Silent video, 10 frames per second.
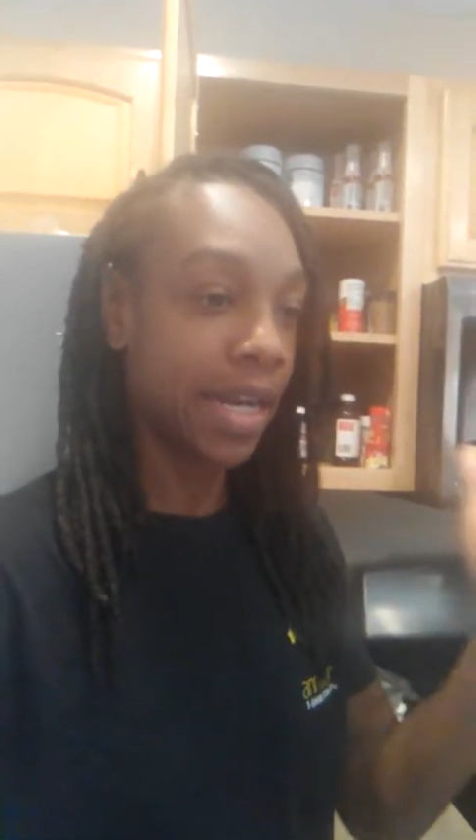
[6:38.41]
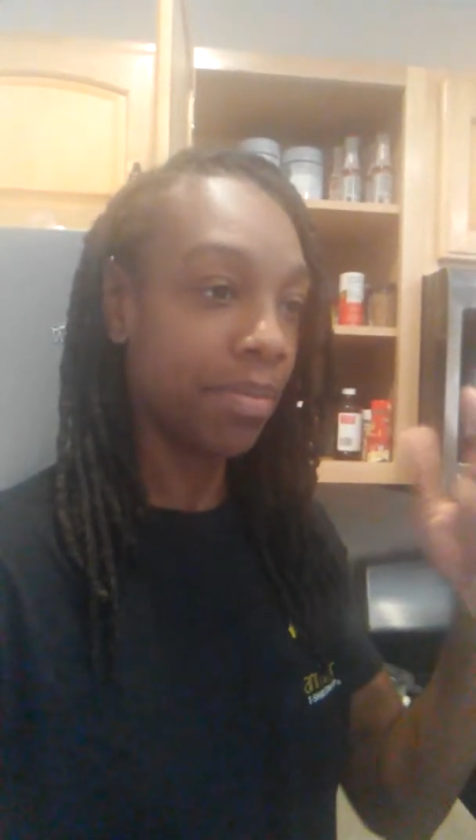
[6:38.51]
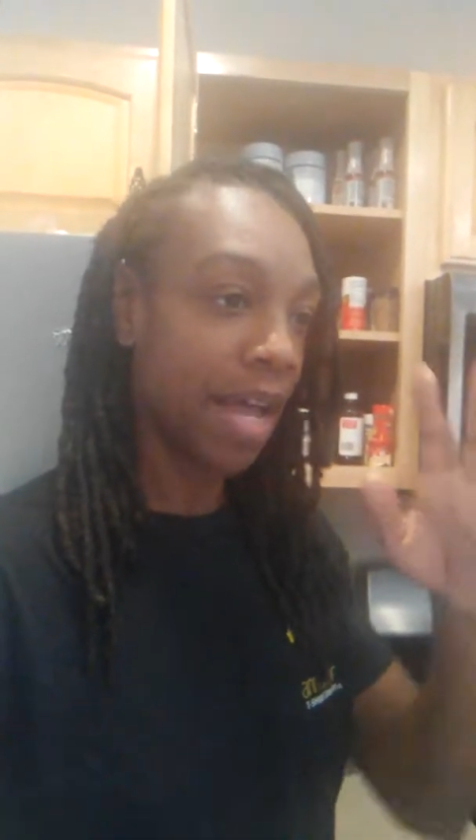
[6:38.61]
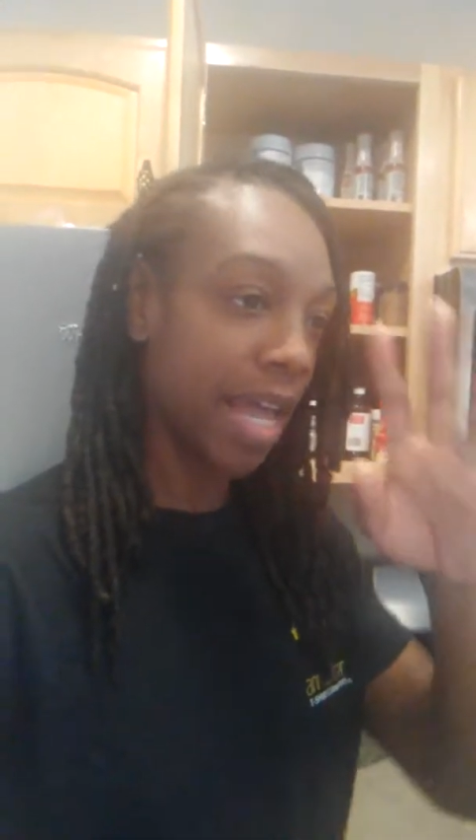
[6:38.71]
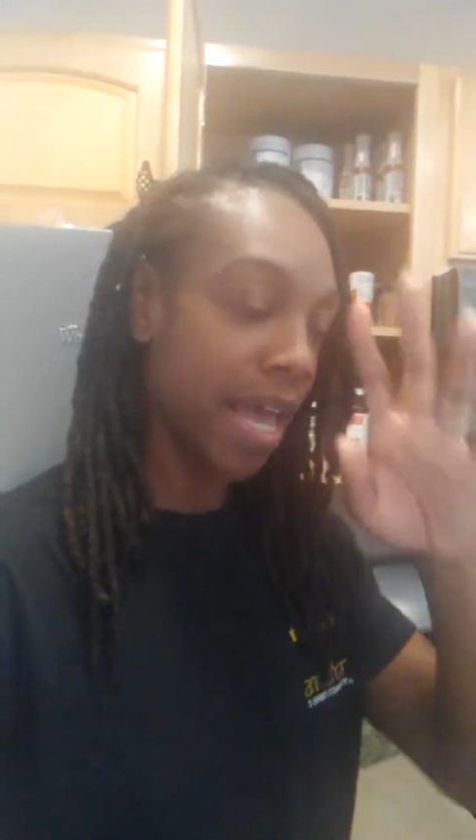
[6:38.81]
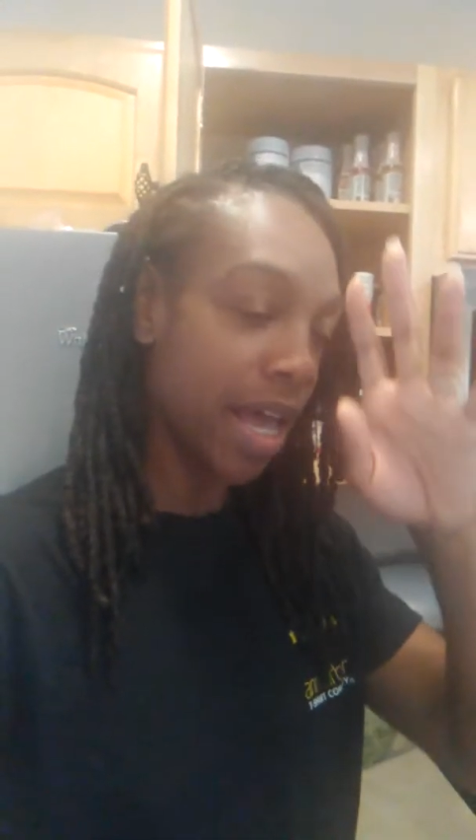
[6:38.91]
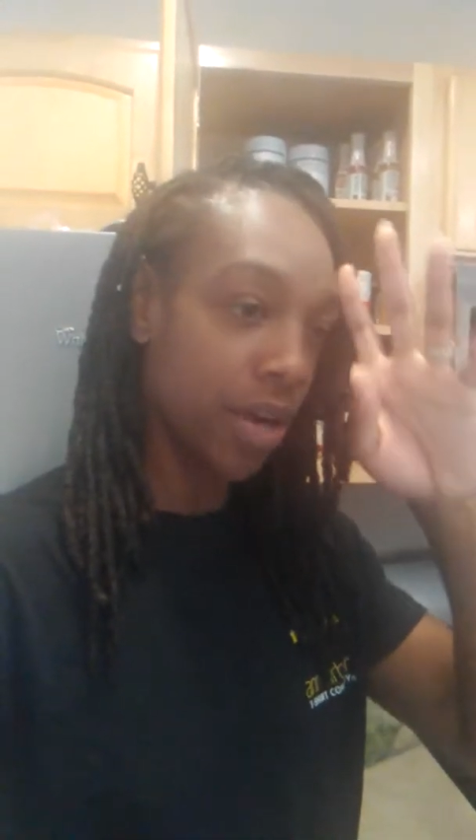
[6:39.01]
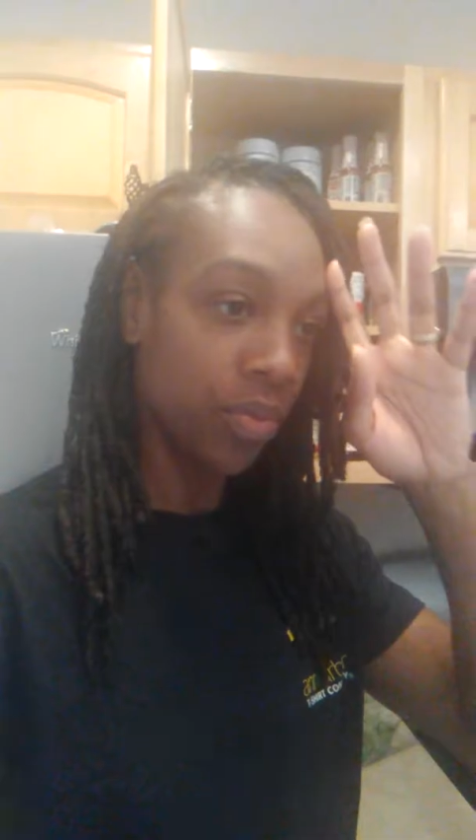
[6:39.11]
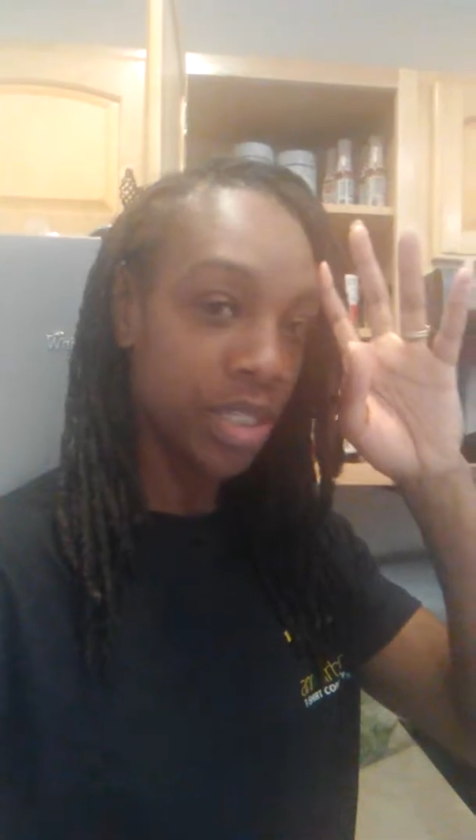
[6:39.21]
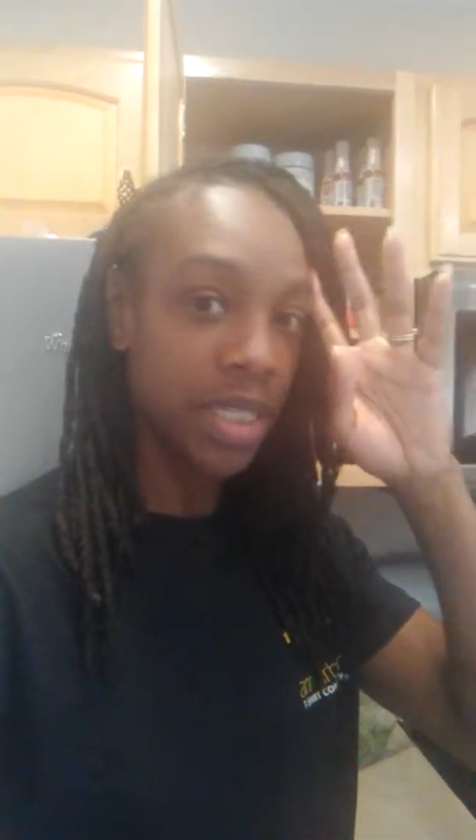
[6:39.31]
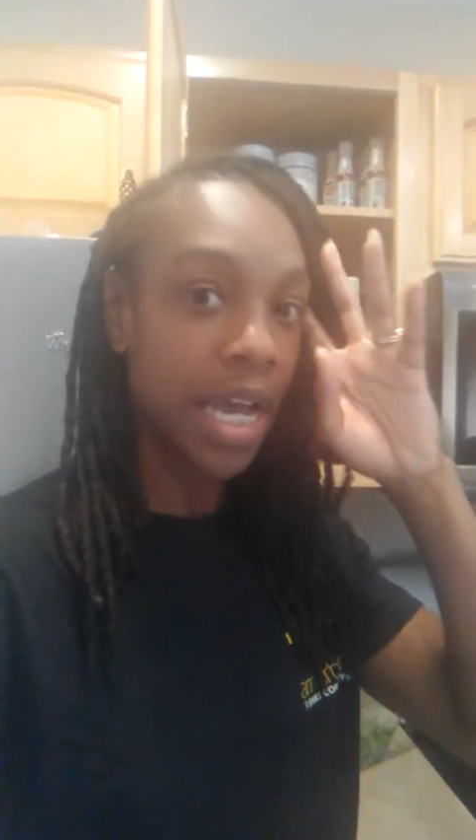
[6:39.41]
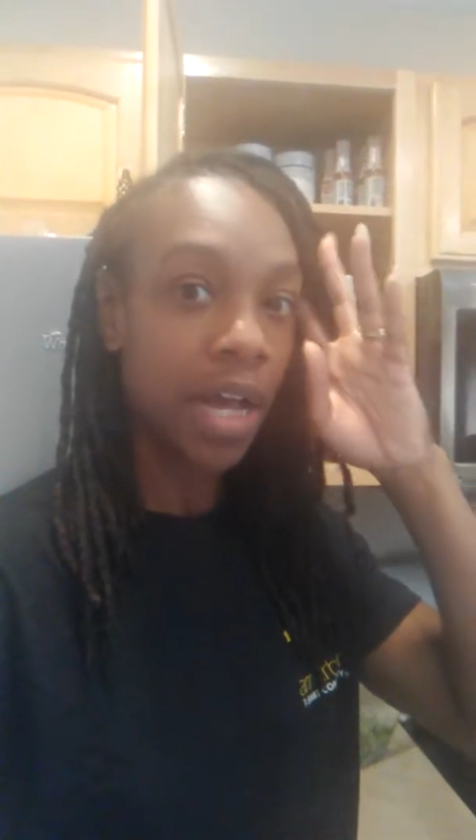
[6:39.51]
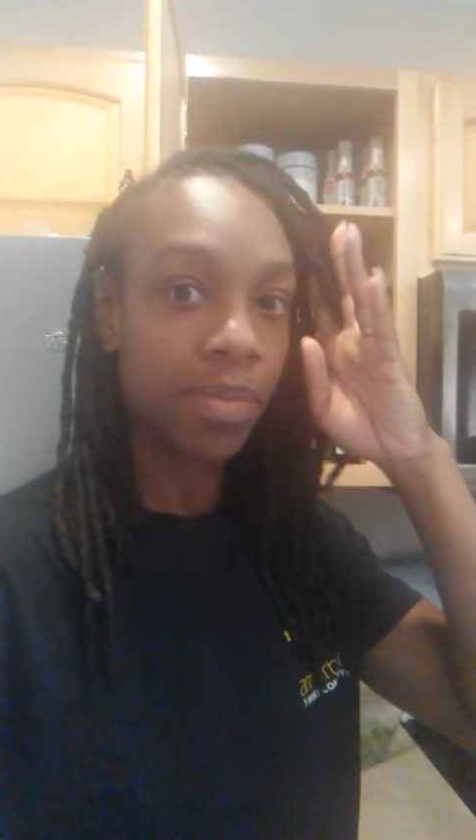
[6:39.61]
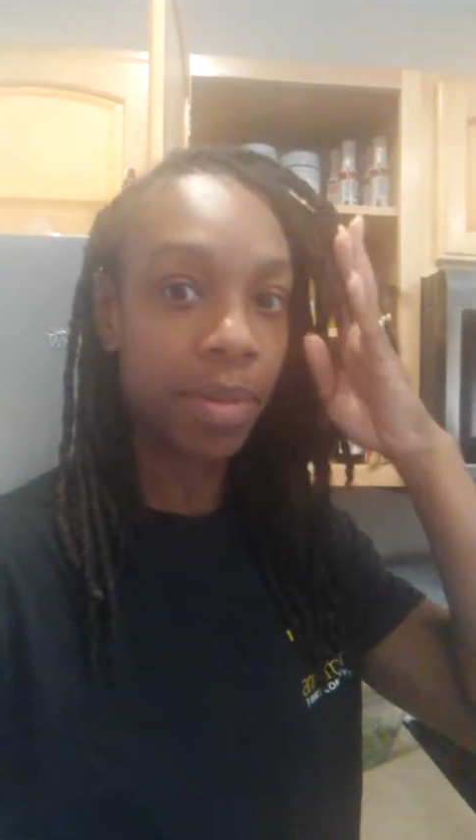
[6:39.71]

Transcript: and in my head was young,